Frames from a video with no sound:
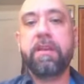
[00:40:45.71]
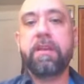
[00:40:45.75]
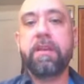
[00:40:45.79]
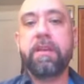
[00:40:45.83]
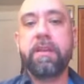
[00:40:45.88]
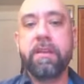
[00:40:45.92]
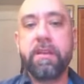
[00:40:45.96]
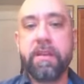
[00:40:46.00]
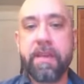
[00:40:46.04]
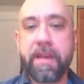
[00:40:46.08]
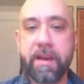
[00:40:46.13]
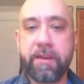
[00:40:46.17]

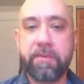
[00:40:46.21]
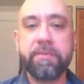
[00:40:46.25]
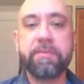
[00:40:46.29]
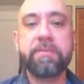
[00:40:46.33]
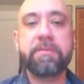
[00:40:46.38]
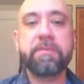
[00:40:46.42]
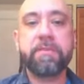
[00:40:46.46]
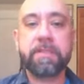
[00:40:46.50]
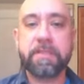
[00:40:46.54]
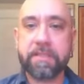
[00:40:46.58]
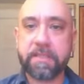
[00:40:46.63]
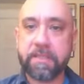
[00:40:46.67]
Now,
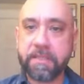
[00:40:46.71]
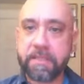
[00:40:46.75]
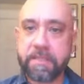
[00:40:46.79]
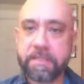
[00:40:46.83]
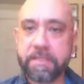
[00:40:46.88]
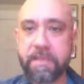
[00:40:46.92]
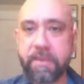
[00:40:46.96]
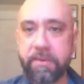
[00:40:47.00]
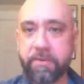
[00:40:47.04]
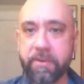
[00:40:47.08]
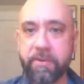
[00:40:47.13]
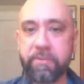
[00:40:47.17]
let's
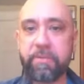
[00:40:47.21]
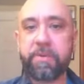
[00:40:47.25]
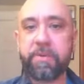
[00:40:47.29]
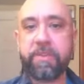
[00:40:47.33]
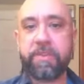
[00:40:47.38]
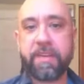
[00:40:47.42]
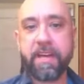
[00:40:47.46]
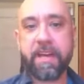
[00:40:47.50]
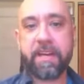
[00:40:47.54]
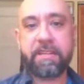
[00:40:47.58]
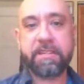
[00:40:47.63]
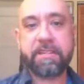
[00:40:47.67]
say we put
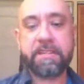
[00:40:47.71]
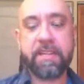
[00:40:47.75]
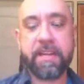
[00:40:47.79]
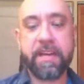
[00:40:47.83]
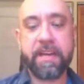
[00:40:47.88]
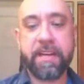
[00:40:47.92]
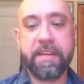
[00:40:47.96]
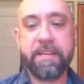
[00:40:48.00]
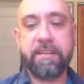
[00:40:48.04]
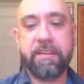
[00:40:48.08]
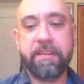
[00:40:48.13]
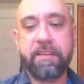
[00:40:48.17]
that
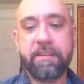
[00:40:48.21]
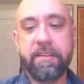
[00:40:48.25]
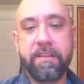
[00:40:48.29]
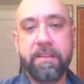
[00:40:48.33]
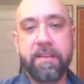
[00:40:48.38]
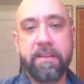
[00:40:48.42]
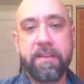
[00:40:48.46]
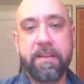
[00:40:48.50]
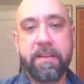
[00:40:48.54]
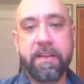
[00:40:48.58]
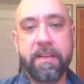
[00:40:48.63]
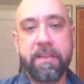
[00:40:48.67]
aside.
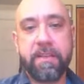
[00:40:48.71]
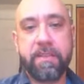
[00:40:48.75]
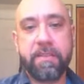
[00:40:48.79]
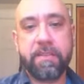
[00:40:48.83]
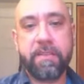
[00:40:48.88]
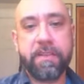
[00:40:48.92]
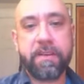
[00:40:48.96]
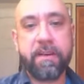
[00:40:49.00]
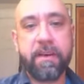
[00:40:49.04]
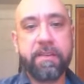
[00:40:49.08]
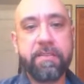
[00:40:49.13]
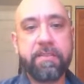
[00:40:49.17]

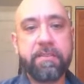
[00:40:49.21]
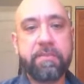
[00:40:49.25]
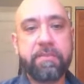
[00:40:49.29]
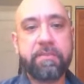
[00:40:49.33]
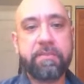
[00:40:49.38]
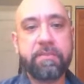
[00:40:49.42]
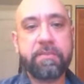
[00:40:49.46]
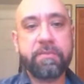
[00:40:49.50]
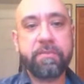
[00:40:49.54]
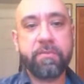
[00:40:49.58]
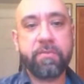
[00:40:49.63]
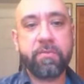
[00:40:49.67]
The
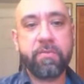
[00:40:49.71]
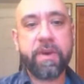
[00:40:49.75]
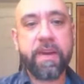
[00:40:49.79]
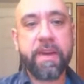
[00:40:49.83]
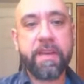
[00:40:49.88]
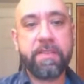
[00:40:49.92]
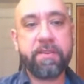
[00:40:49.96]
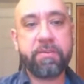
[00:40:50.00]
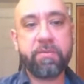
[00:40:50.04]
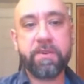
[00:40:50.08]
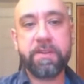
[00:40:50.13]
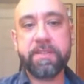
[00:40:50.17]
other way
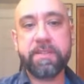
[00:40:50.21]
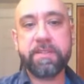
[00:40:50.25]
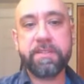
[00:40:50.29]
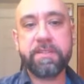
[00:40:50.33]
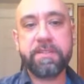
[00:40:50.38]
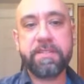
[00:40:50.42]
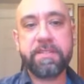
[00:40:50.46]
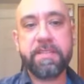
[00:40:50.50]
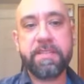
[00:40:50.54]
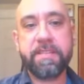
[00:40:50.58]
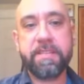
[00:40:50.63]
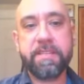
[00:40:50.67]
that one can
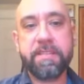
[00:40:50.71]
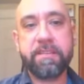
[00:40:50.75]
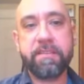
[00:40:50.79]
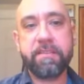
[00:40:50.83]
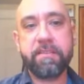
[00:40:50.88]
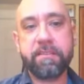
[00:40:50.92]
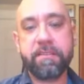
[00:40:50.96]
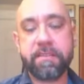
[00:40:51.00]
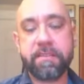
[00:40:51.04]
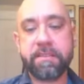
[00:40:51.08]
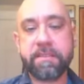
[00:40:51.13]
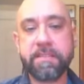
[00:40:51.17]
see
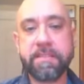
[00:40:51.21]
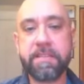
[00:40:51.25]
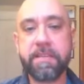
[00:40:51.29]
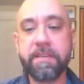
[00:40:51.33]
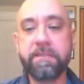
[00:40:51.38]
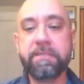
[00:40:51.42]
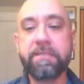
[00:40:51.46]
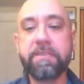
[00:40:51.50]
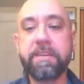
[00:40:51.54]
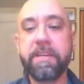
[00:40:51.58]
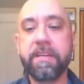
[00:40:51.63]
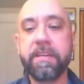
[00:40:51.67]
the
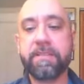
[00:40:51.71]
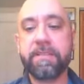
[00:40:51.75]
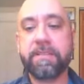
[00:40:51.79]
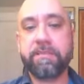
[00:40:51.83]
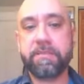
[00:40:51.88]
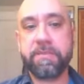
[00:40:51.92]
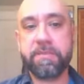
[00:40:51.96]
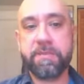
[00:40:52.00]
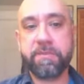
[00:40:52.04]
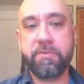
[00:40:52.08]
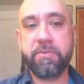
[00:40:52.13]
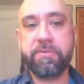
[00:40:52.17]
significance of
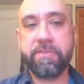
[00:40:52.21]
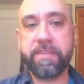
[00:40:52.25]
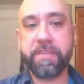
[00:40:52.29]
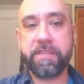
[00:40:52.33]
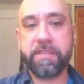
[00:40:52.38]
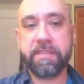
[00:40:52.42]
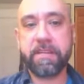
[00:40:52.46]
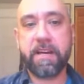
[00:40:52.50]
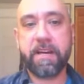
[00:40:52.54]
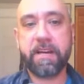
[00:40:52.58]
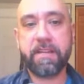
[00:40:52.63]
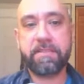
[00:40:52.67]
this movie
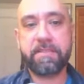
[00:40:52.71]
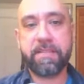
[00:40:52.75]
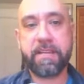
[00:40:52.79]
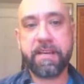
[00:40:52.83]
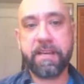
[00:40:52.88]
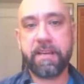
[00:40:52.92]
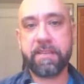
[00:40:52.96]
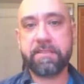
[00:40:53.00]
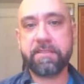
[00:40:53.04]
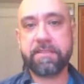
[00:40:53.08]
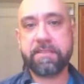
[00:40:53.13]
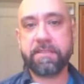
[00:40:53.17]
in
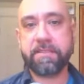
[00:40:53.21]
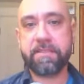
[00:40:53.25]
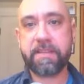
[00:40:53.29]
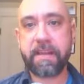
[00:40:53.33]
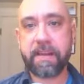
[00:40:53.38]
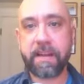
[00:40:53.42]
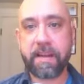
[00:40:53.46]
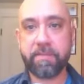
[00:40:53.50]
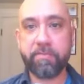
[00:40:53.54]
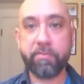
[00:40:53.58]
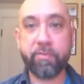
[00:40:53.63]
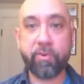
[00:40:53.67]
context
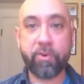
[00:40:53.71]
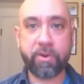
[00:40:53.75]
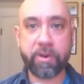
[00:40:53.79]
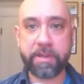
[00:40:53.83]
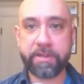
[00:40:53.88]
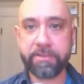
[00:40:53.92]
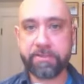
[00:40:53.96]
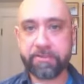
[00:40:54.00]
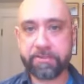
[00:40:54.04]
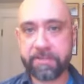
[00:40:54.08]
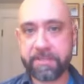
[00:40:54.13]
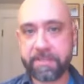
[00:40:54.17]
that I'm more
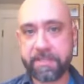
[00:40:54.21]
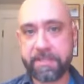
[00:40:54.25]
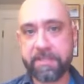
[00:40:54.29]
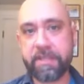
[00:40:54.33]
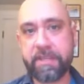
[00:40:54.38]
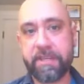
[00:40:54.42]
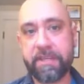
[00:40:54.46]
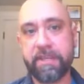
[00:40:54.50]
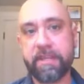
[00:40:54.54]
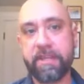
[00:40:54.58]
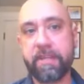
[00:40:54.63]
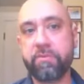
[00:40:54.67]
interested
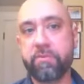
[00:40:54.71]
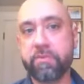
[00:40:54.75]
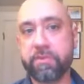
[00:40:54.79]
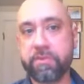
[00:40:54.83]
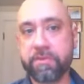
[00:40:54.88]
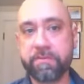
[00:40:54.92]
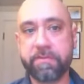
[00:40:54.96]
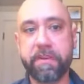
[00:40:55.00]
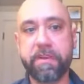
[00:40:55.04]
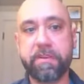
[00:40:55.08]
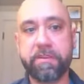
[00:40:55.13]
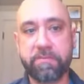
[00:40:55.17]
in and will
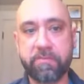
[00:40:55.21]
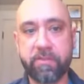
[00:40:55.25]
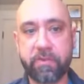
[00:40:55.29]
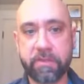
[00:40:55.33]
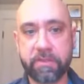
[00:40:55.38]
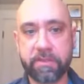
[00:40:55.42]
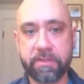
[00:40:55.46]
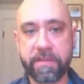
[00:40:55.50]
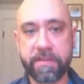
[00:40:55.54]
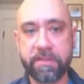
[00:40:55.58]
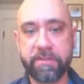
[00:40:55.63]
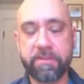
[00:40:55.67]
develop
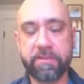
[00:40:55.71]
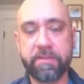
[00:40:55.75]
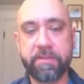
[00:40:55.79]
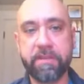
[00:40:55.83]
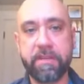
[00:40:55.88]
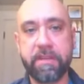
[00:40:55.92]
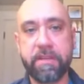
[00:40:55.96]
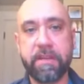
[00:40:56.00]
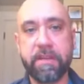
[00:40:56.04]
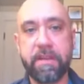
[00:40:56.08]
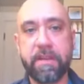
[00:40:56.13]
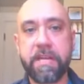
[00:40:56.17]
more later
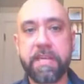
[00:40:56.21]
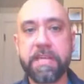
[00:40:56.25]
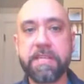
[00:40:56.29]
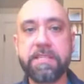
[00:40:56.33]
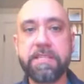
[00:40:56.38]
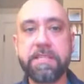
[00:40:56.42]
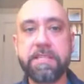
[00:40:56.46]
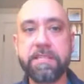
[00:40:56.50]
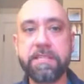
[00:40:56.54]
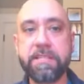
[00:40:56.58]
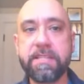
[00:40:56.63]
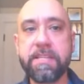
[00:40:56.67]
is
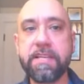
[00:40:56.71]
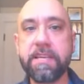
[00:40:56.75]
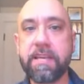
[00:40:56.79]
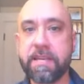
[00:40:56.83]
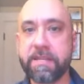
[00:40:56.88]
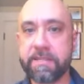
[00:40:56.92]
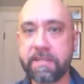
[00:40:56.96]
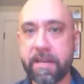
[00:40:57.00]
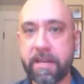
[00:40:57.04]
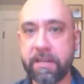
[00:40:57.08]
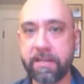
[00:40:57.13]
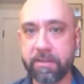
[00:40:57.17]
to see it
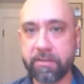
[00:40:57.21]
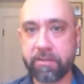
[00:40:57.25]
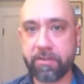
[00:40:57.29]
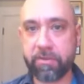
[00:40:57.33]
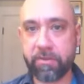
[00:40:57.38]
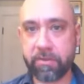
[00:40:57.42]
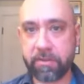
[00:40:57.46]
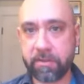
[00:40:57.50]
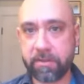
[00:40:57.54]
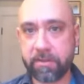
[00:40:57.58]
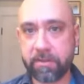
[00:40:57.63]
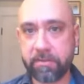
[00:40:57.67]
as
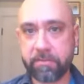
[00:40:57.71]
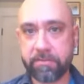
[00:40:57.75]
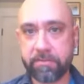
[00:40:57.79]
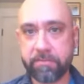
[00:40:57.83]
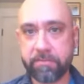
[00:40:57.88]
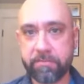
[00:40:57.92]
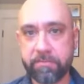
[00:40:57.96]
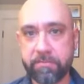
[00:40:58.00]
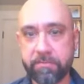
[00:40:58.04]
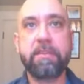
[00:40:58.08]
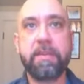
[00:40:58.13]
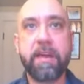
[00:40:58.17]
allegorical,
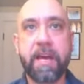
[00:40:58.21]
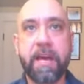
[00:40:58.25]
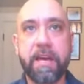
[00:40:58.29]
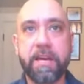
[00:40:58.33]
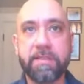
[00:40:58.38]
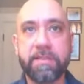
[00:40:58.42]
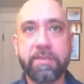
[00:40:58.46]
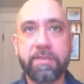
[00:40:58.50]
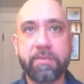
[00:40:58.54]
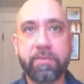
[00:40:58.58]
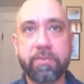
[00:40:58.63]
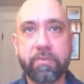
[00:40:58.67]

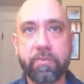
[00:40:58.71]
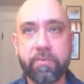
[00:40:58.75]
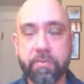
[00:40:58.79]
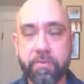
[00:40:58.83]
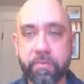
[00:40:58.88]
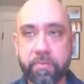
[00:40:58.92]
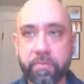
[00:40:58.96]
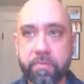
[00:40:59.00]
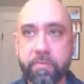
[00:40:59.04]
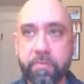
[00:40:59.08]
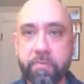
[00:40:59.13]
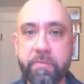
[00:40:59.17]
as
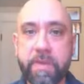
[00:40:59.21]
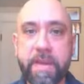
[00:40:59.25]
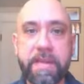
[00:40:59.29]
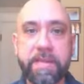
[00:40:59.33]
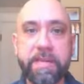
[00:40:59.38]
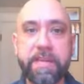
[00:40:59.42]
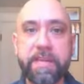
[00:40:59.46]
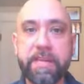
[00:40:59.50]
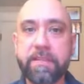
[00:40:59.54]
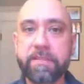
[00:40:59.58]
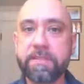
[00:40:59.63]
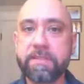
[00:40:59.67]

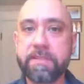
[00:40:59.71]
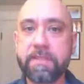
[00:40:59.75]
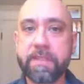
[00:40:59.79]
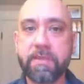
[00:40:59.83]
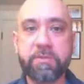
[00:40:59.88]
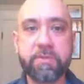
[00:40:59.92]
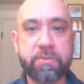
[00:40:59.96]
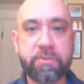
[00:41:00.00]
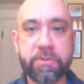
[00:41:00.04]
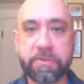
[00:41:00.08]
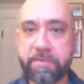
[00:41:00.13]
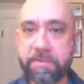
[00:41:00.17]
making
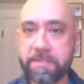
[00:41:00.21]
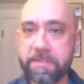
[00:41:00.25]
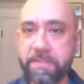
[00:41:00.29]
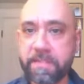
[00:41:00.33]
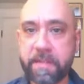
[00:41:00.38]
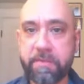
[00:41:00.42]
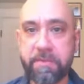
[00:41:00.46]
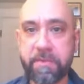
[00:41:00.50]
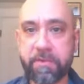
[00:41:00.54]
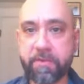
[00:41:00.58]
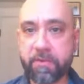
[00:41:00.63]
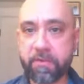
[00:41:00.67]
some sort of
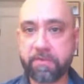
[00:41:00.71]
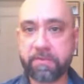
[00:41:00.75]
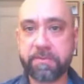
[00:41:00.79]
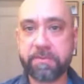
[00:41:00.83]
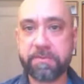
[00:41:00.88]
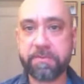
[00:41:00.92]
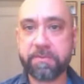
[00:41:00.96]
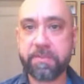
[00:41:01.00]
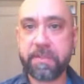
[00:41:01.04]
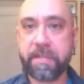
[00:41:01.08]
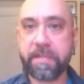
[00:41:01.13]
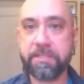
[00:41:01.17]
statement or
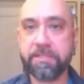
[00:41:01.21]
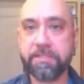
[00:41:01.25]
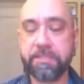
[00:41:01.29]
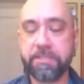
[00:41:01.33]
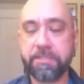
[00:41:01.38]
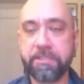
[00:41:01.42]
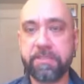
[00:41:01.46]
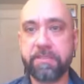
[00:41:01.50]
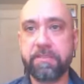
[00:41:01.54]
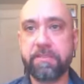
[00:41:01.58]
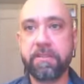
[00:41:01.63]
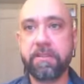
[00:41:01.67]

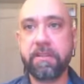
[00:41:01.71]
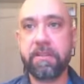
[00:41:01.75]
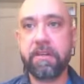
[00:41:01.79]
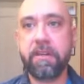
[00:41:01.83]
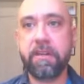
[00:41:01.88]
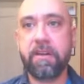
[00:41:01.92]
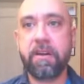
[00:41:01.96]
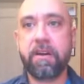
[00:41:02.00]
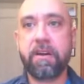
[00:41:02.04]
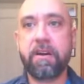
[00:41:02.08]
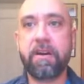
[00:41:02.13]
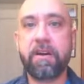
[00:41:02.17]
reflection
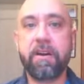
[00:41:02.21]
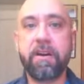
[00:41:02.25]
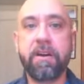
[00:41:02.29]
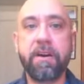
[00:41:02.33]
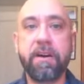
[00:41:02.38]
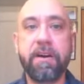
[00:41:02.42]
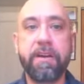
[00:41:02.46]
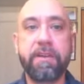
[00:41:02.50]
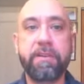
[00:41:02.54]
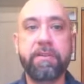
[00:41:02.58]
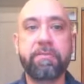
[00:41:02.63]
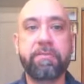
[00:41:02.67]

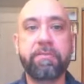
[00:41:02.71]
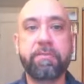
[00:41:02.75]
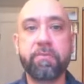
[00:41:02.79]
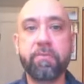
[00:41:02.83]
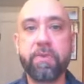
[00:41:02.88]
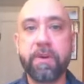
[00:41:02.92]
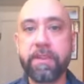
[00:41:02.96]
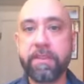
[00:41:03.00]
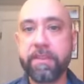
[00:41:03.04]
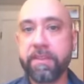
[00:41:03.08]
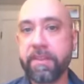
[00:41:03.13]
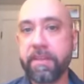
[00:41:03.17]
on, for
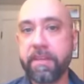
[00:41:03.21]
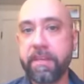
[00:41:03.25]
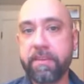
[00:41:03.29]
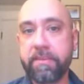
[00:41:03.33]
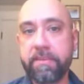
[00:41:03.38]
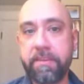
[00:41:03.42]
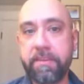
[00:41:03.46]
one thing, the